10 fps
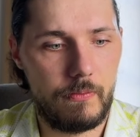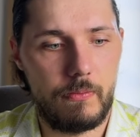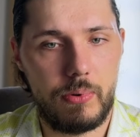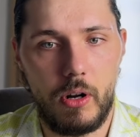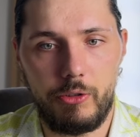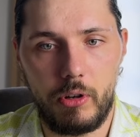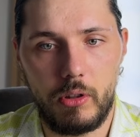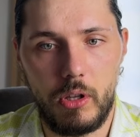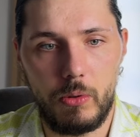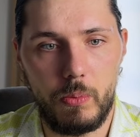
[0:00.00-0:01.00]
project,
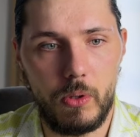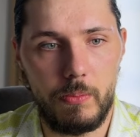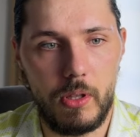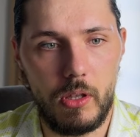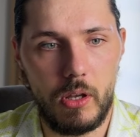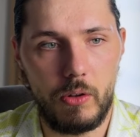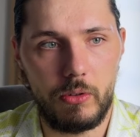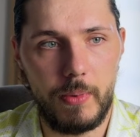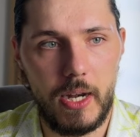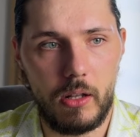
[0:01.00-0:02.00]
it will be
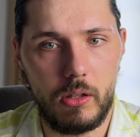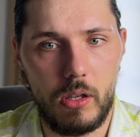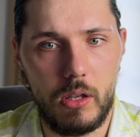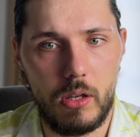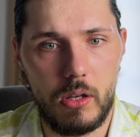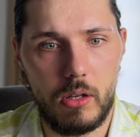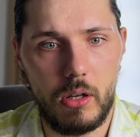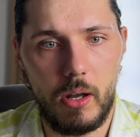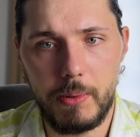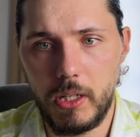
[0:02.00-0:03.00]
automatically
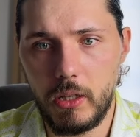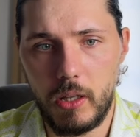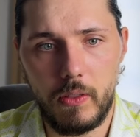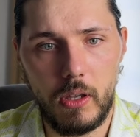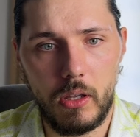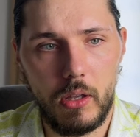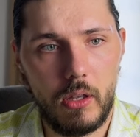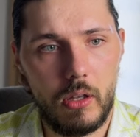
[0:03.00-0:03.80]
updated, I think.